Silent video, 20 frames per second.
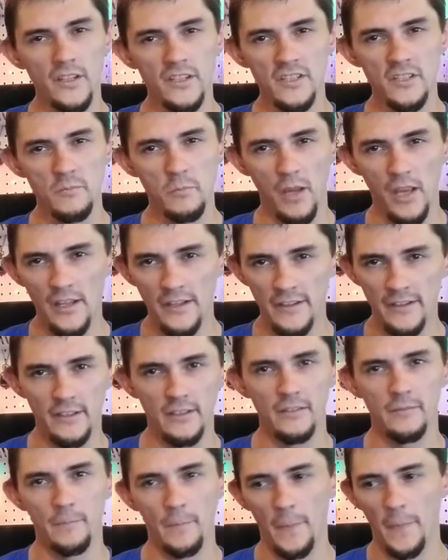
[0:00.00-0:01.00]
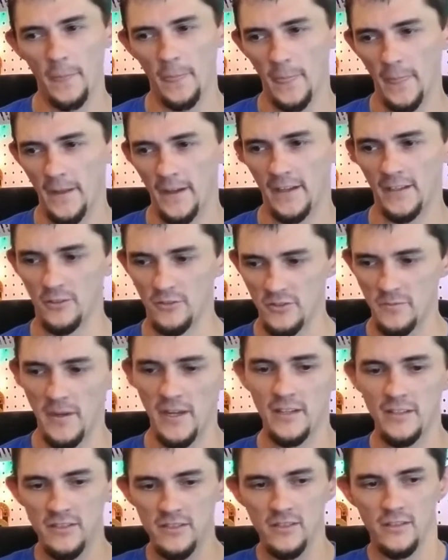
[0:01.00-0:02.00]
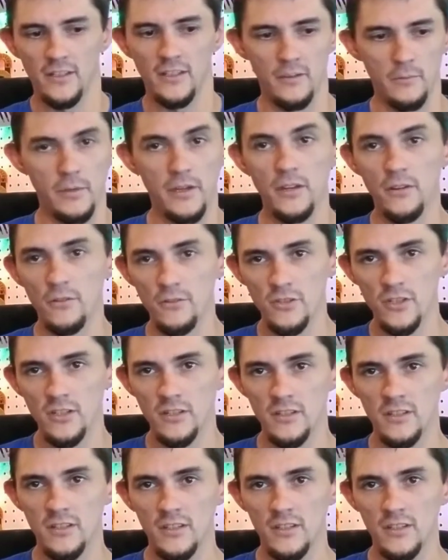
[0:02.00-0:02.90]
spline, and it was mated to the Puget